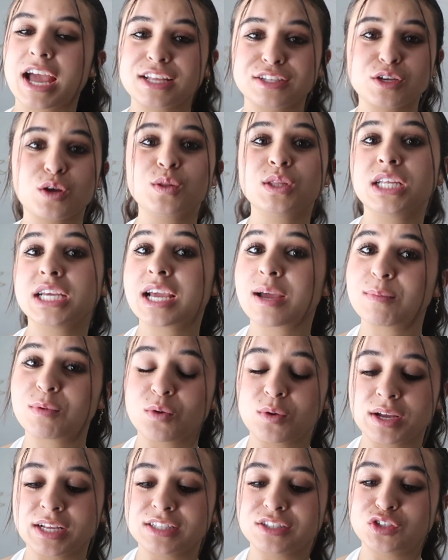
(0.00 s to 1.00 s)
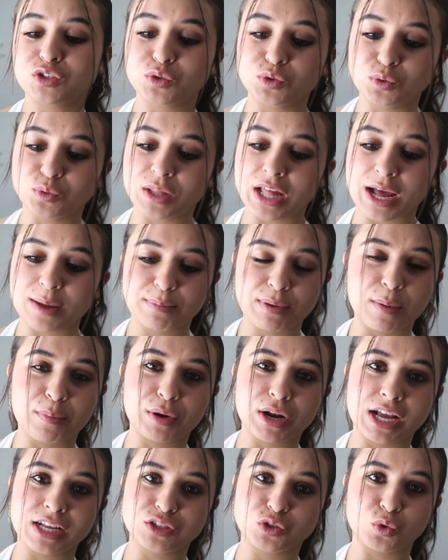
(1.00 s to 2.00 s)
I don't think I'm going to that
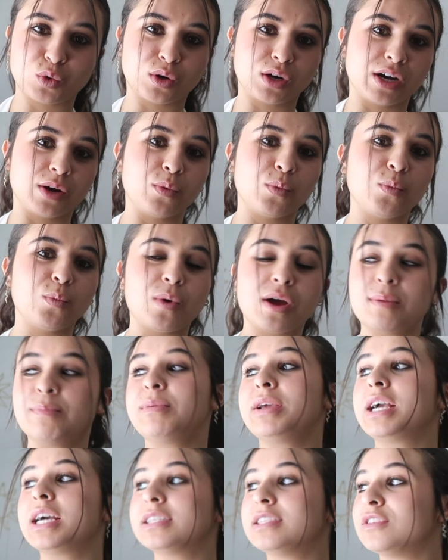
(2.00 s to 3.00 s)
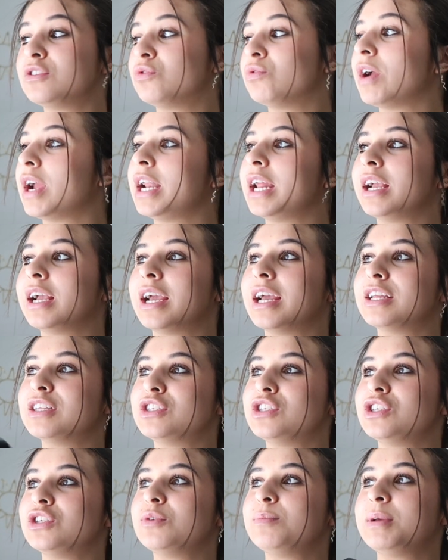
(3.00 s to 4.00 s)
Pepperdine tour. One, because it's raining,
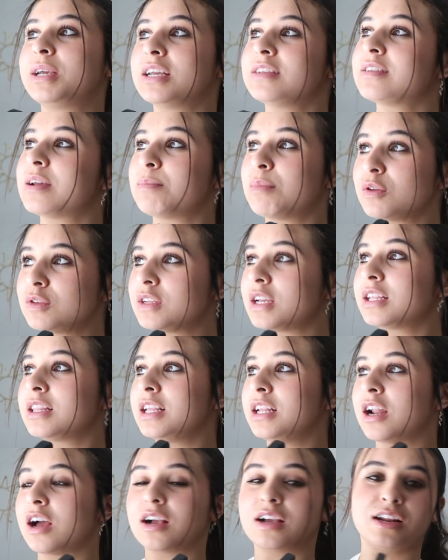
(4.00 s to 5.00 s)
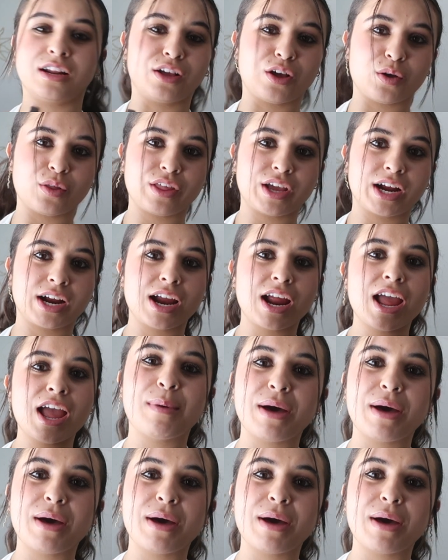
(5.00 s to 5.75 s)
and two, because I'm most likely not gonna go there.